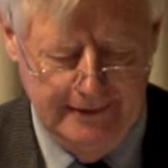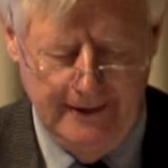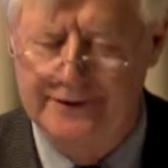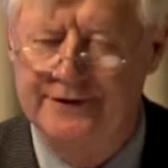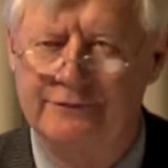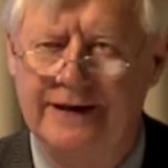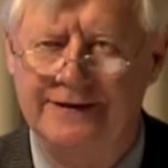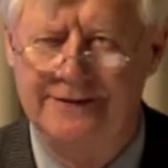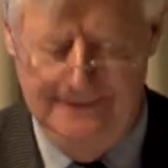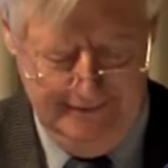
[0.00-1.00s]
on his right.
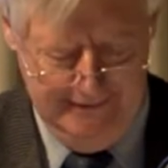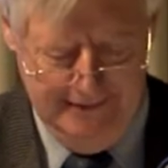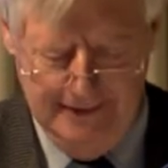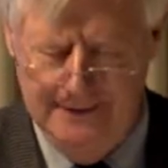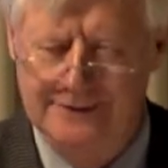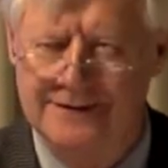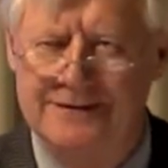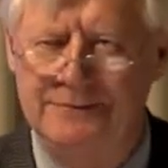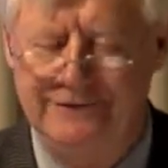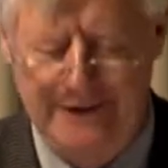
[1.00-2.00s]
Now,
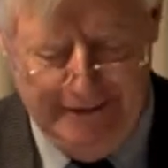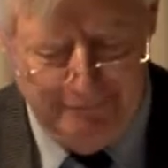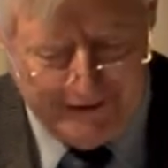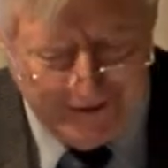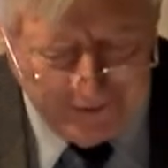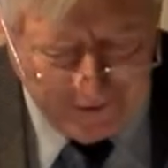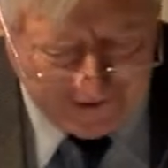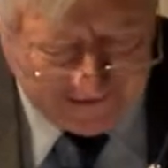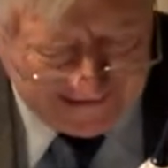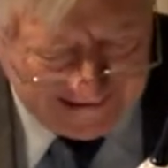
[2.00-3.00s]
something very peculiar